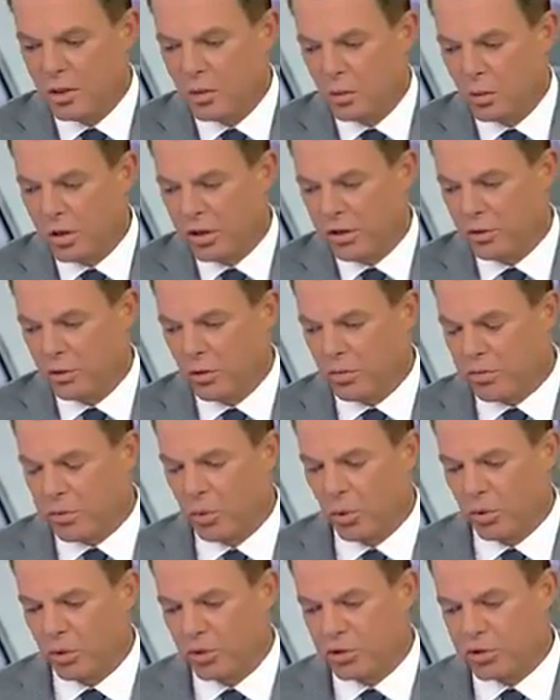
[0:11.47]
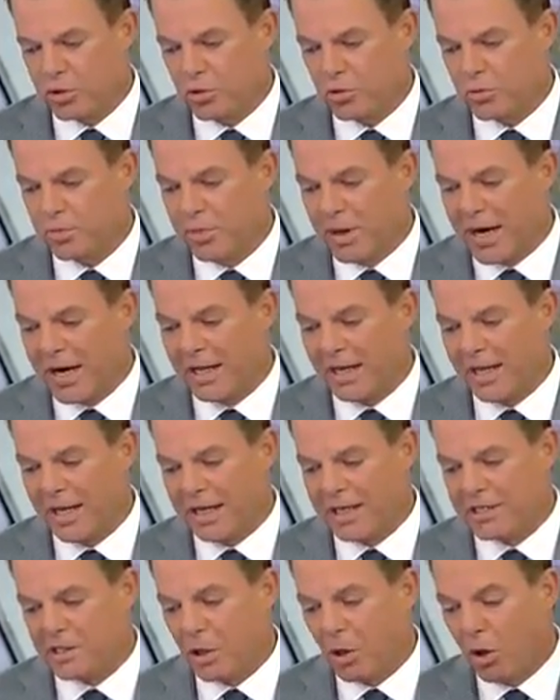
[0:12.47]
One of the reporters whose
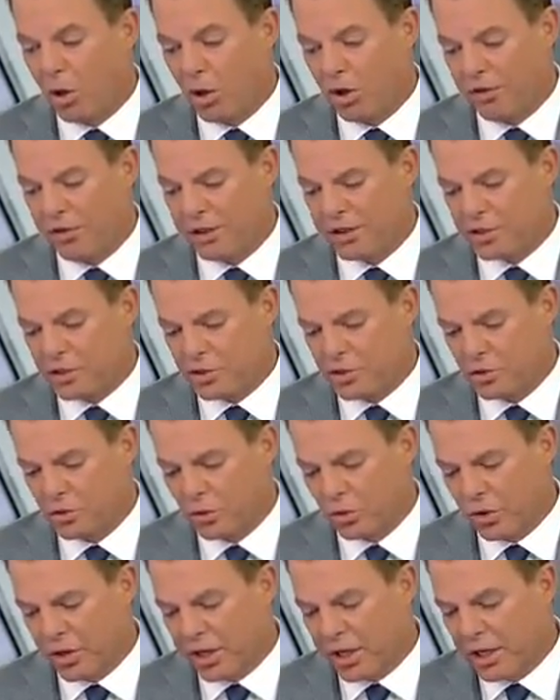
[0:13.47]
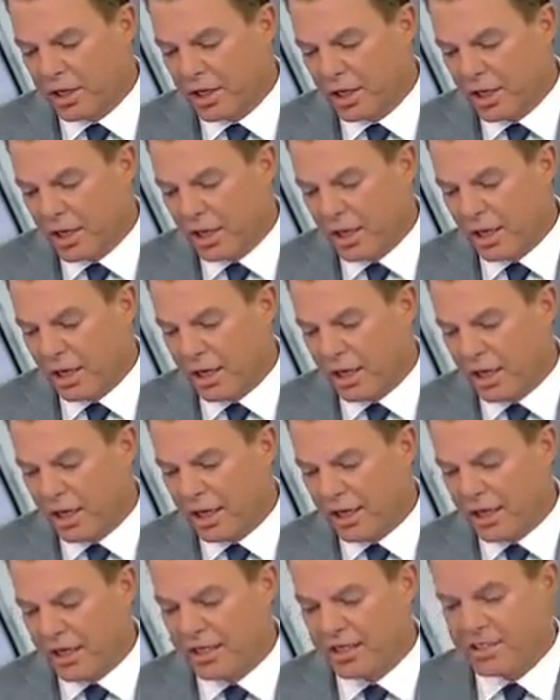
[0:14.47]
byline is on this story
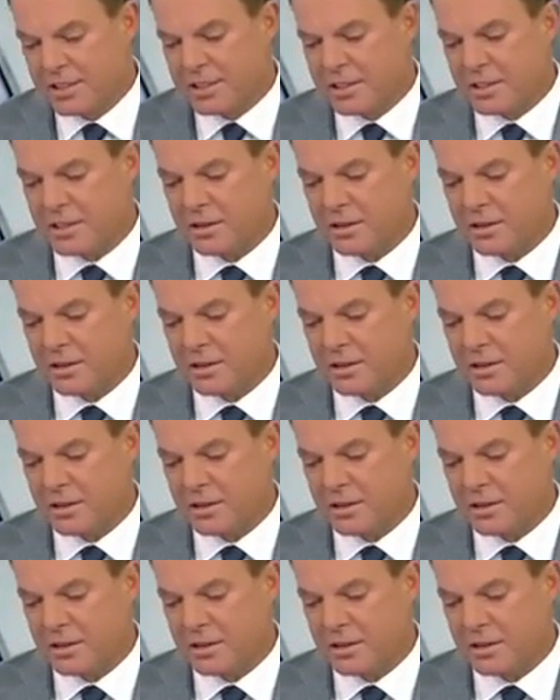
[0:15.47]
is